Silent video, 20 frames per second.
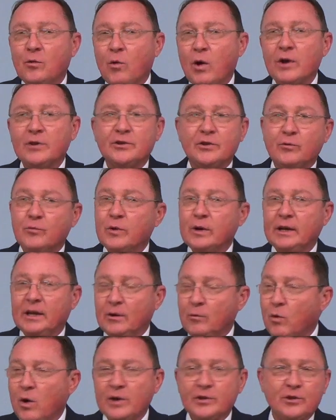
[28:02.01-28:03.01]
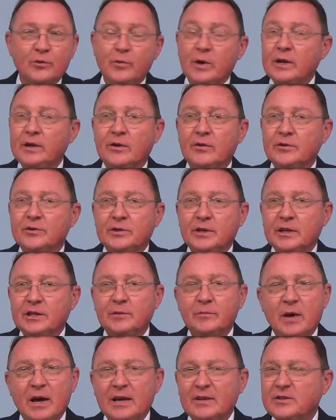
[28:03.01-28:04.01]
washed away, can wash away your sins
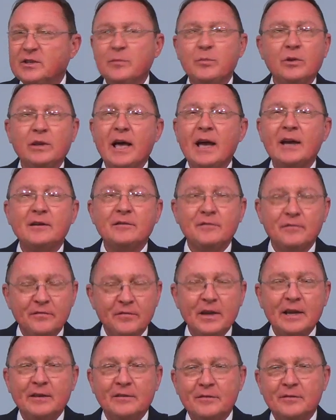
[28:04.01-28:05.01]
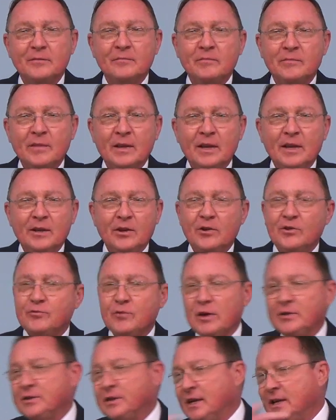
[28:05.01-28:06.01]
by a simple act of faith. You're
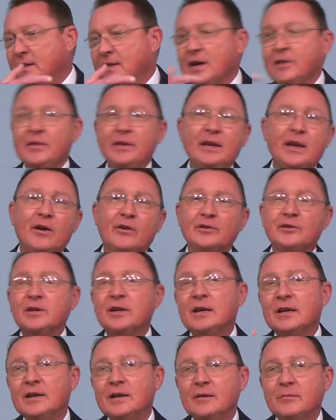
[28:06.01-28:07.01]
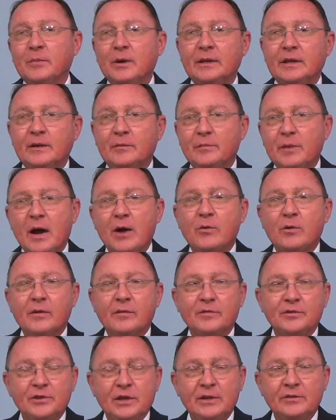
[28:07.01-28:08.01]
trusting in nothing else but the power
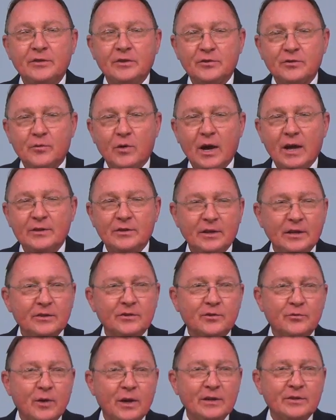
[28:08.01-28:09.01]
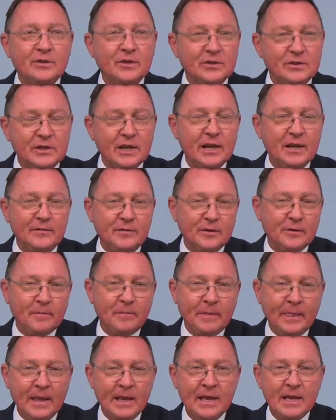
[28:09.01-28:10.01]
of Jesus Christ and His grace to save you.
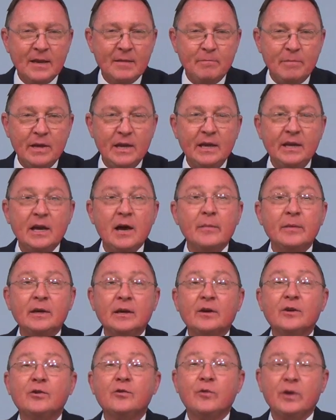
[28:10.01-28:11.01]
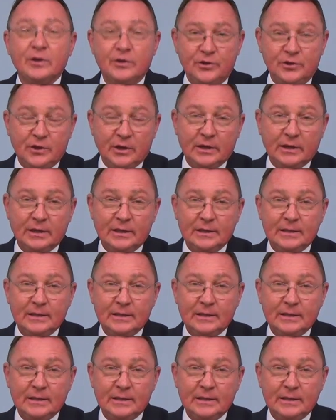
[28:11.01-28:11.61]
Becoming a Christian